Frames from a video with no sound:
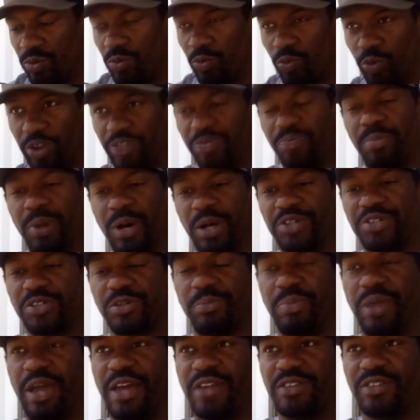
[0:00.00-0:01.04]
with Monster
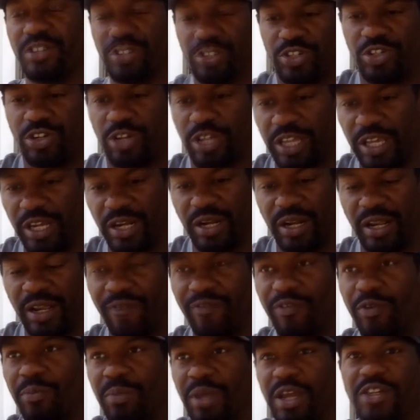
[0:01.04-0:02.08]
Bass because you're getting
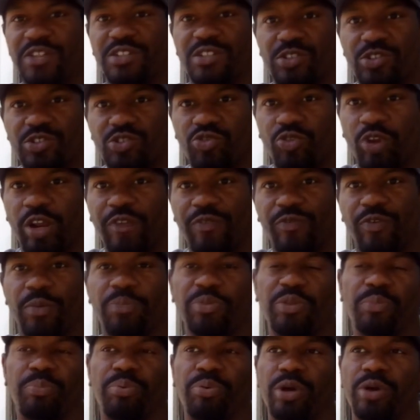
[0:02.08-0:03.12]
information straight
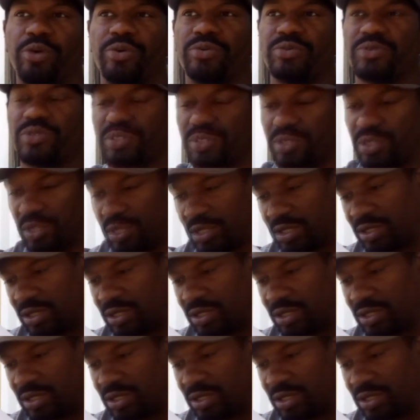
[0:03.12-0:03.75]
from the pros.